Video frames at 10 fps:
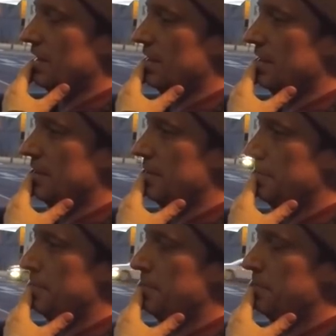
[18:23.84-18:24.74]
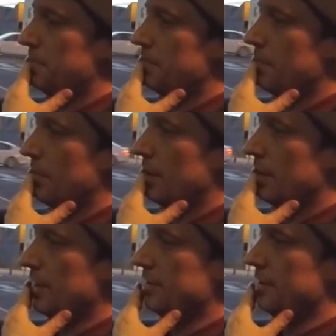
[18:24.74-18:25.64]
um,
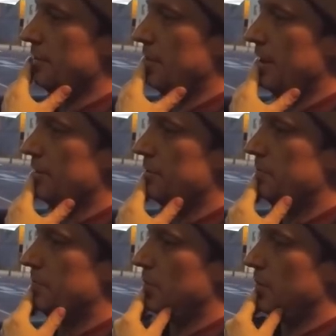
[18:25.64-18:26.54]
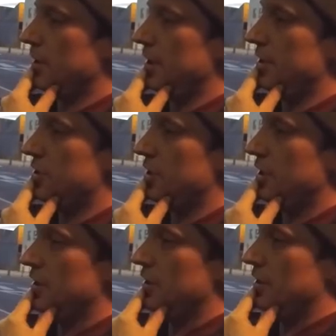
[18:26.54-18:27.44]
Castletownbere to Portlaoise,
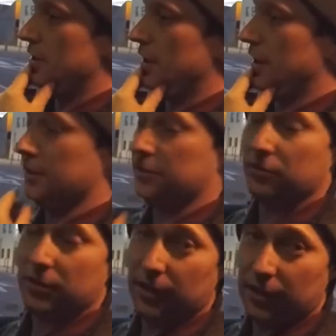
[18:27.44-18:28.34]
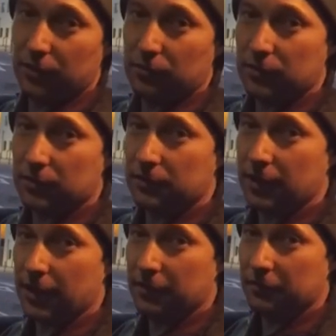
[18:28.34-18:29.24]
and it took a little
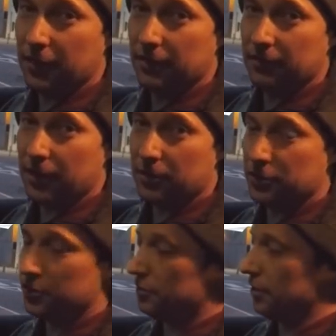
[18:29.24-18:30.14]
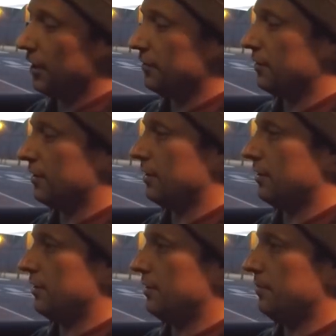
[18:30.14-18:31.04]
over uh, five hours to do that.
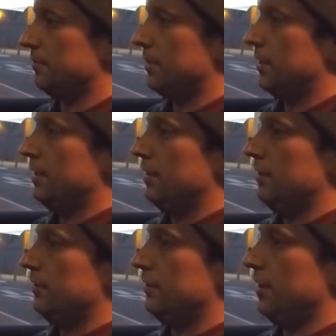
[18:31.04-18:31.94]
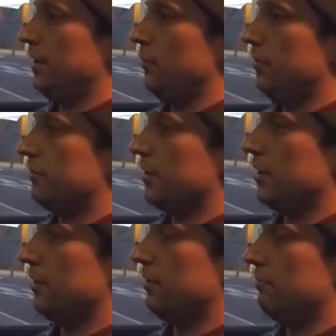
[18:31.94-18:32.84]
Um, today we've
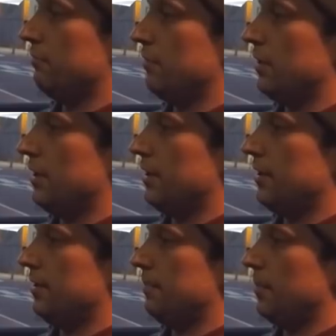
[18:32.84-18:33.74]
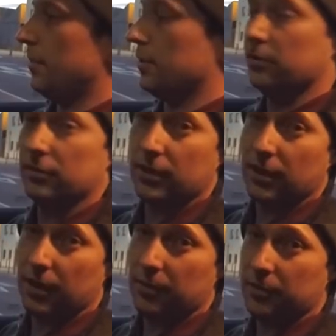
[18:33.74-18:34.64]
got um, about 100
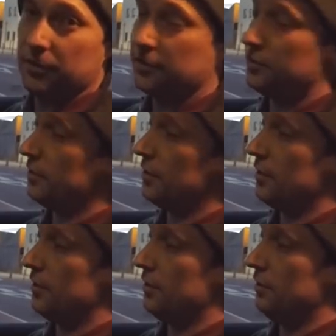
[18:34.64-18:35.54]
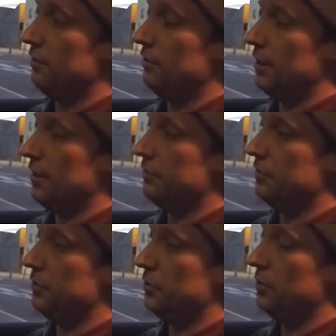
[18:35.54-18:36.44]
kilometers uh, left
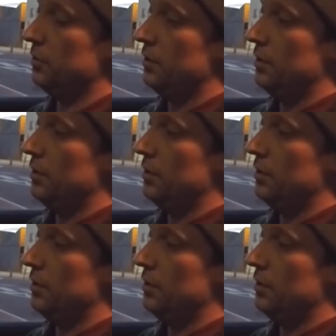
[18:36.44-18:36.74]
to do,